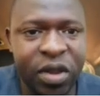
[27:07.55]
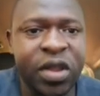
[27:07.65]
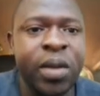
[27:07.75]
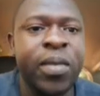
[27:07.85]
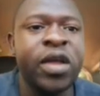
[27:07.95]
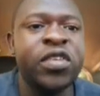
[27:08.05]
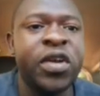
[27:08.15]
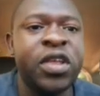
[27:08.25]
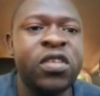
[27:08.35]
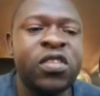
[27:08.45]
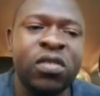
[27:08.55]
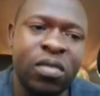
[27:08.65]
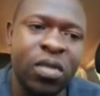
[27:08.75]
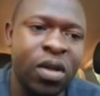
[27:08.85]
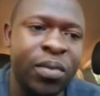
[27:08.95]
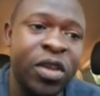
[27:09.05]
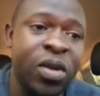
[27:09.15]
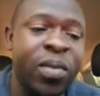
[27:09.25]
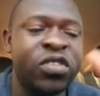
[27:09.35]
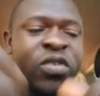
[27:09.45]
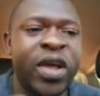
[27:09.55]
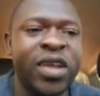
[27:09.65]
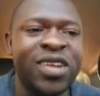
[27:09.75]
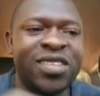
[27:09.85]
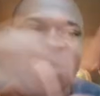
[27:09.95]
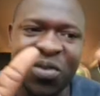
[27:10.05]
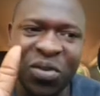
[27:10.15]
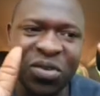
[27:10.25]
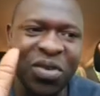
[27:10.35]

medium arteries, medium muscular arteries.